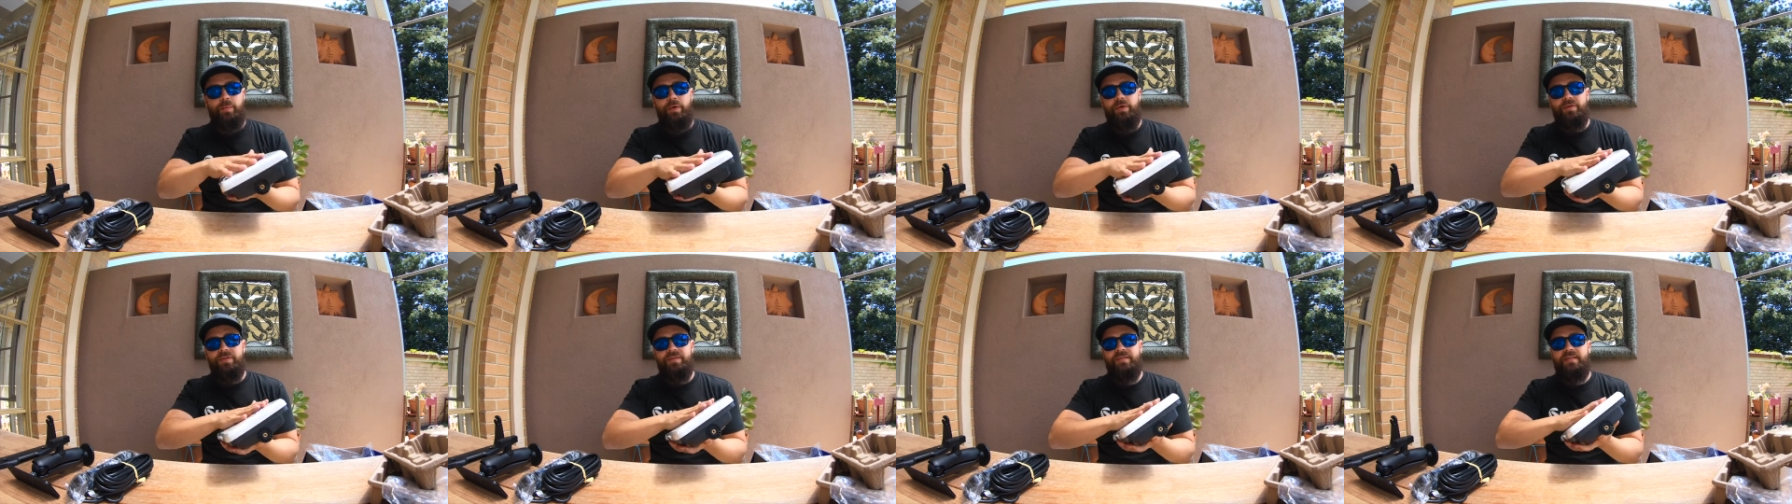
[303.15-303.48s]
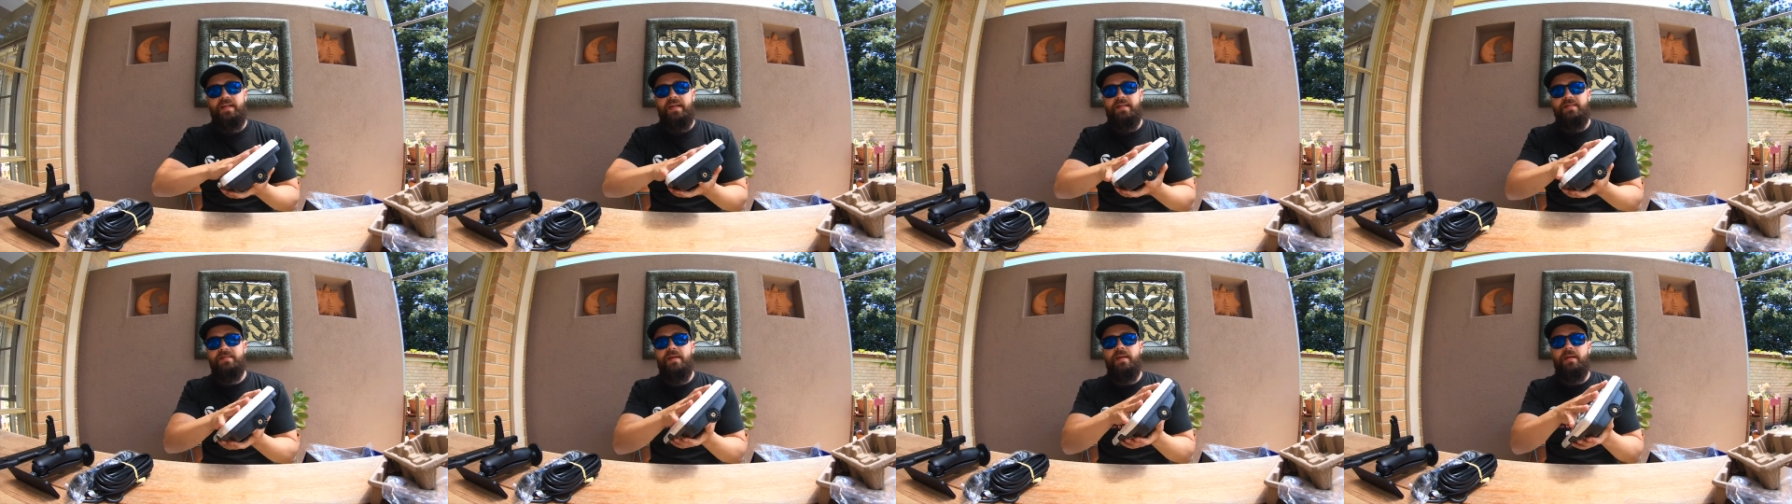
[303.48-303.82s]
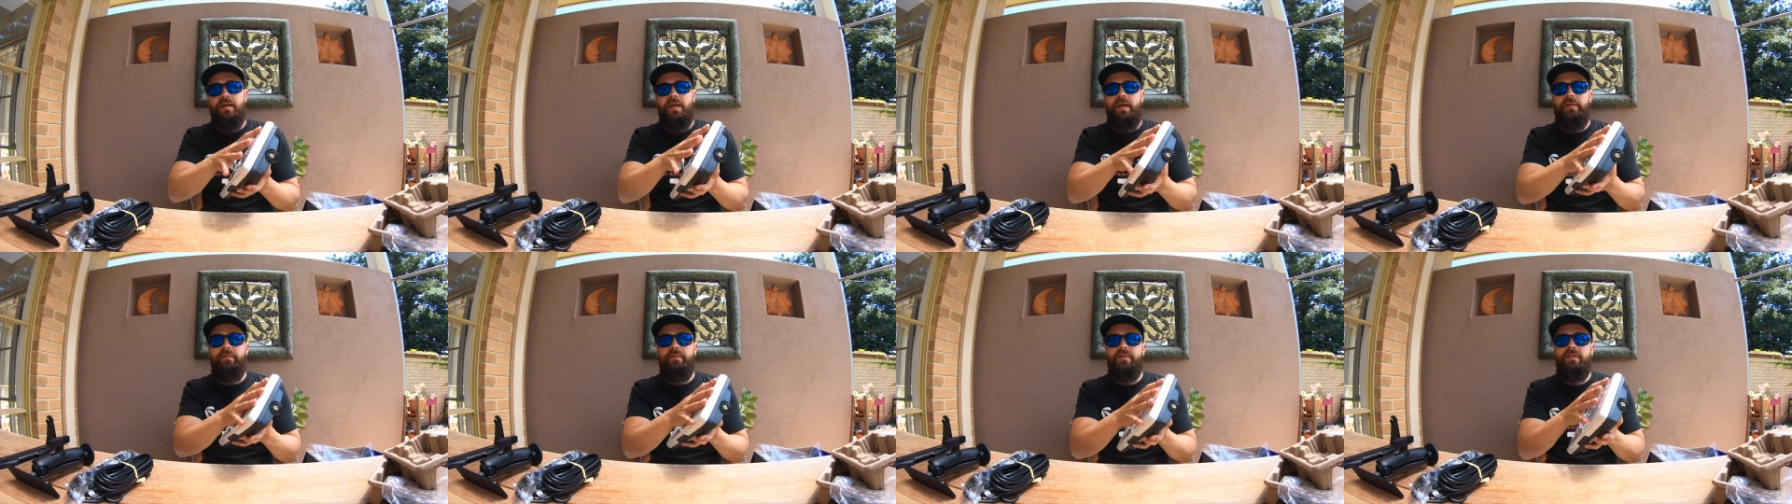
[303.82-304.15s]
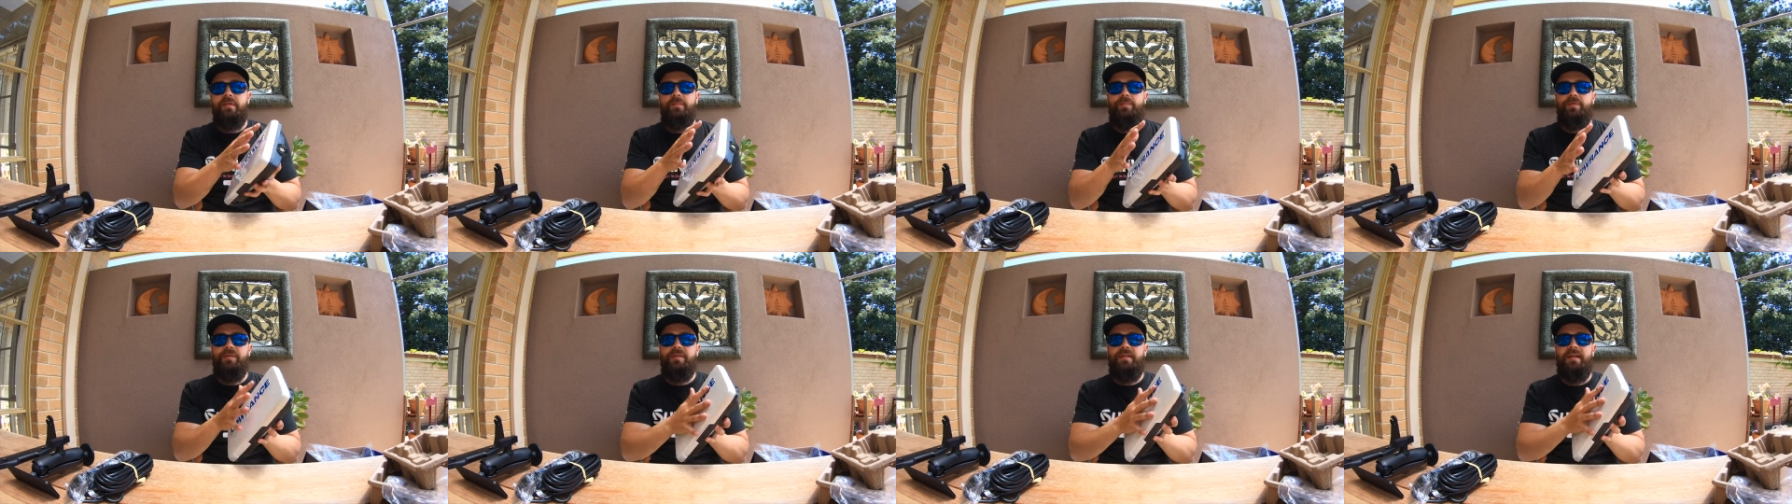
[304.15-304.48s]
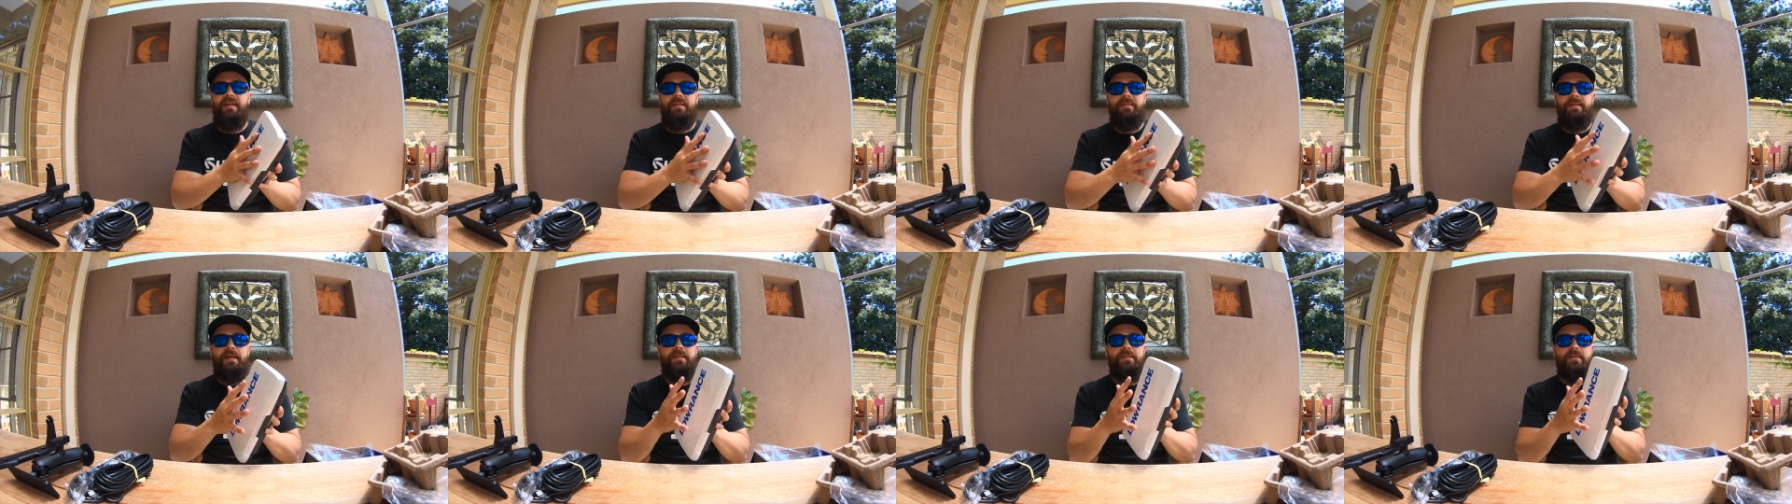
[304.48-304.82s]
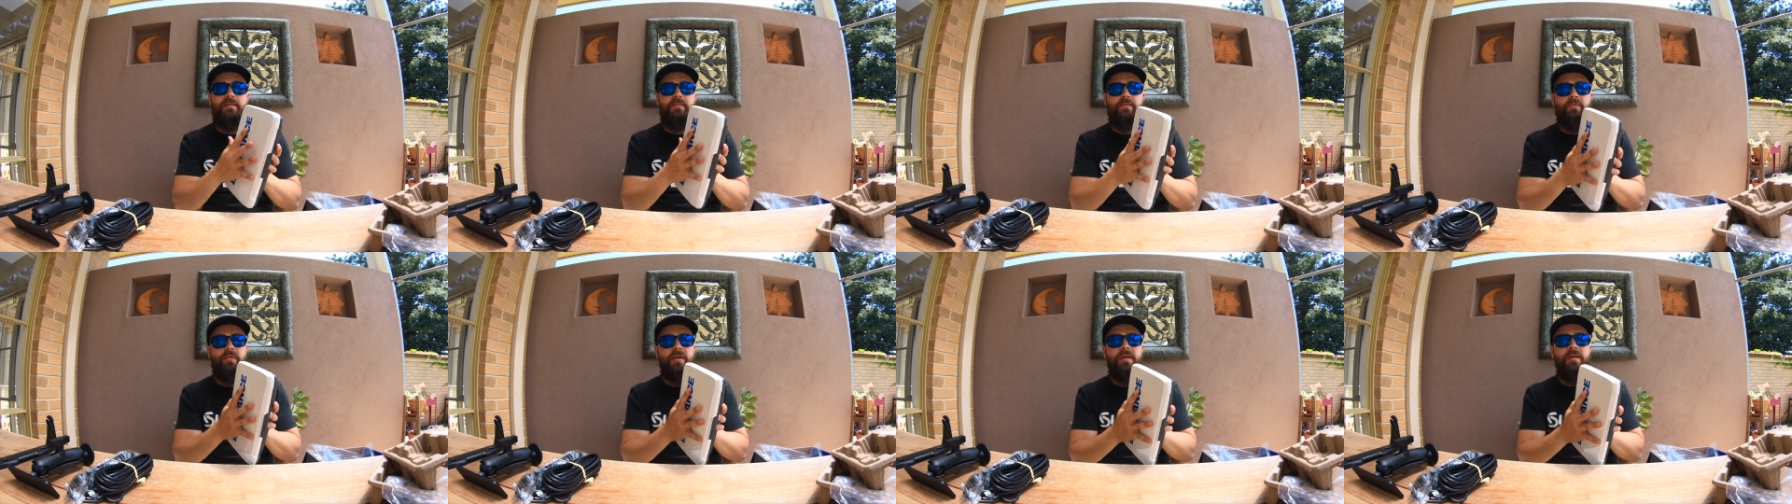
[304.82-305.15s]
purchased that sun cover to protect that
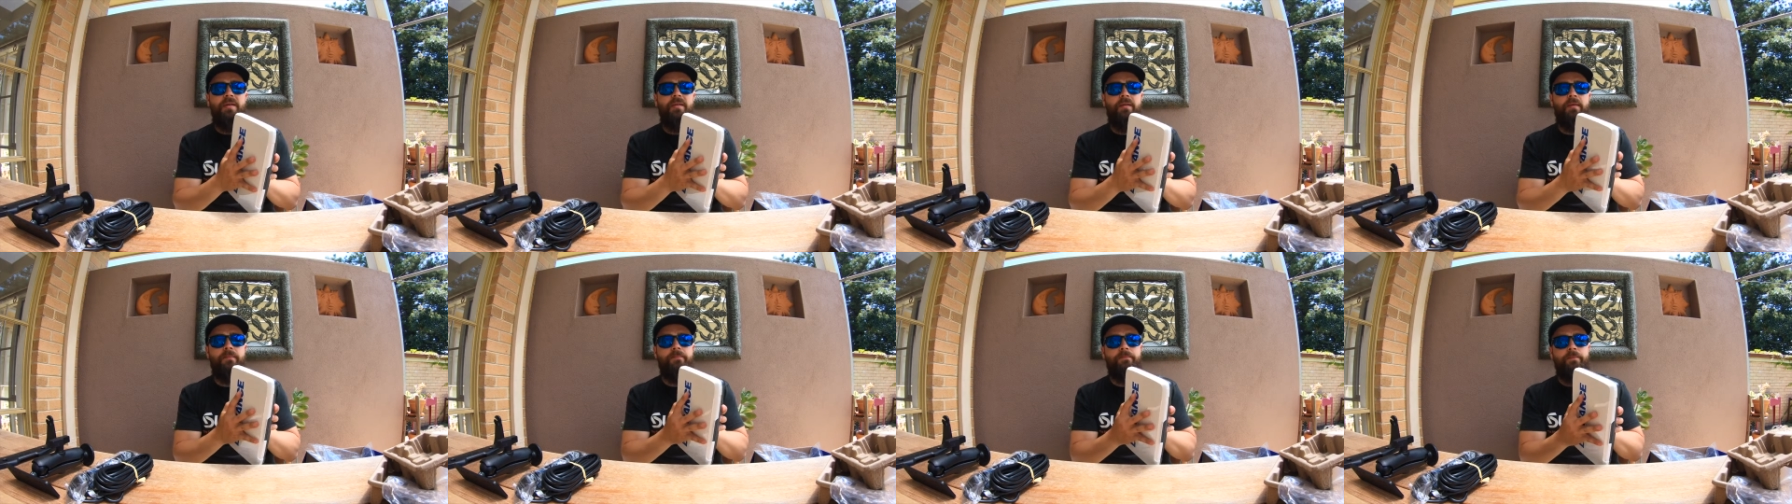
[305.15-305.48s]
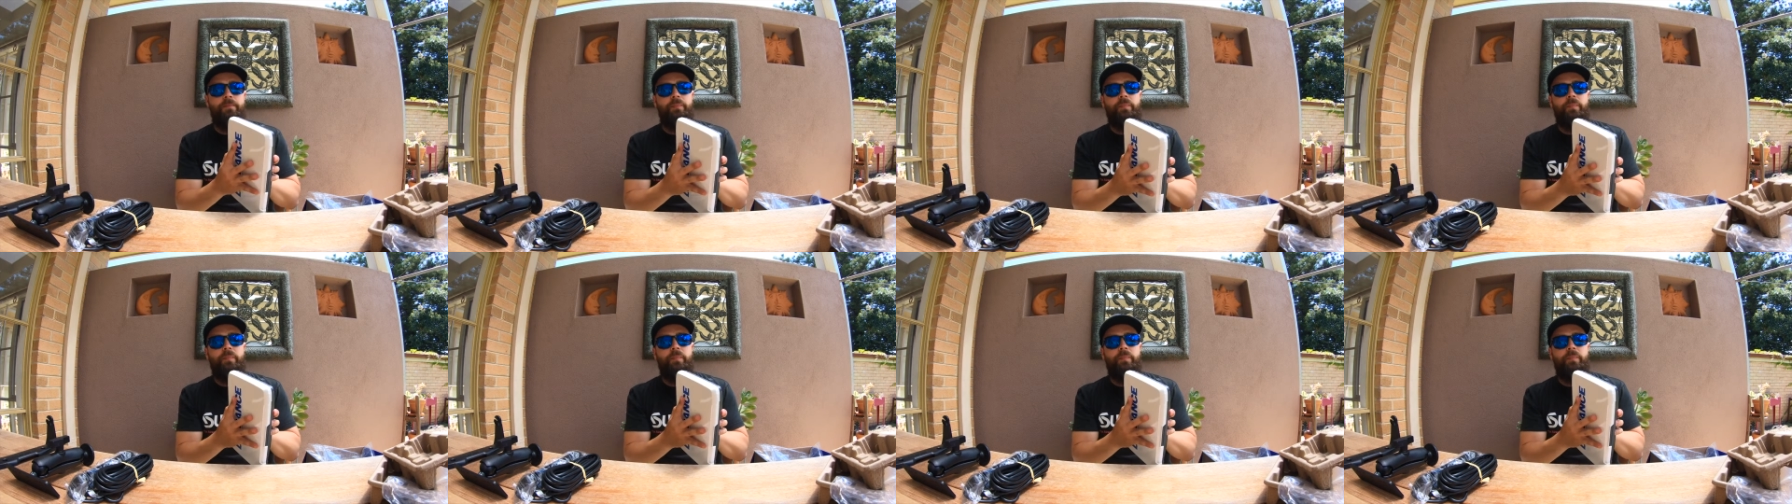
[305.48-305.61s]
screen.